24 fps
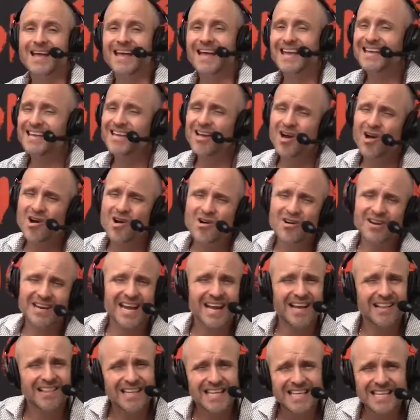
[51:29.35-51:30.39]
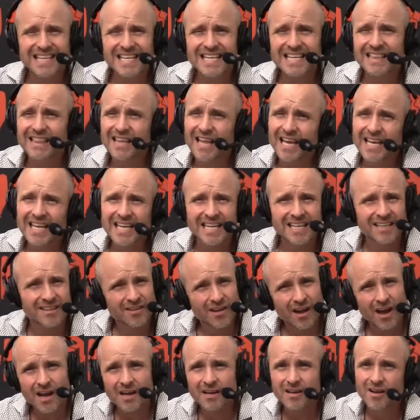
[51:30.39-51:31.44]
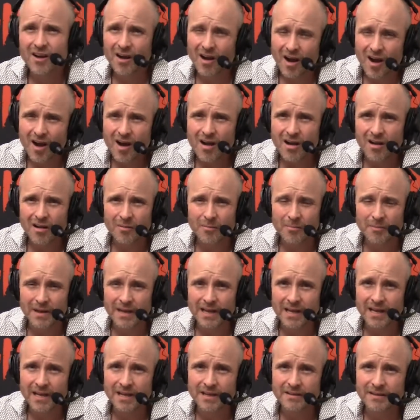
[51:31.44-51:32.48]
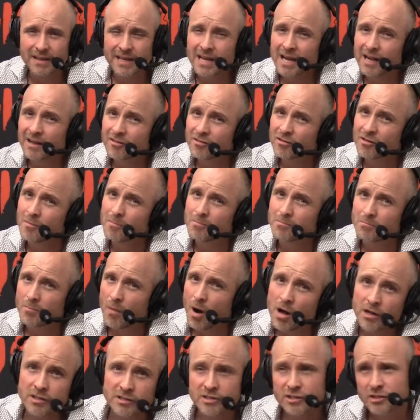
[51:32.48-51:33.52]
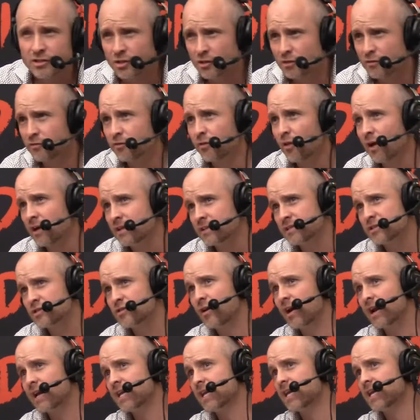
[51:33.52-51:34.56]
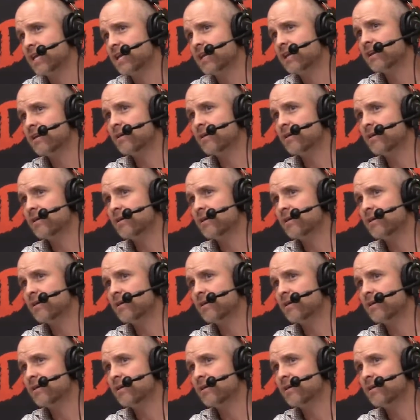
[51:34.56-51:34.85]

AeonLEDlighting.com, man. They got some monster floods, Greggy.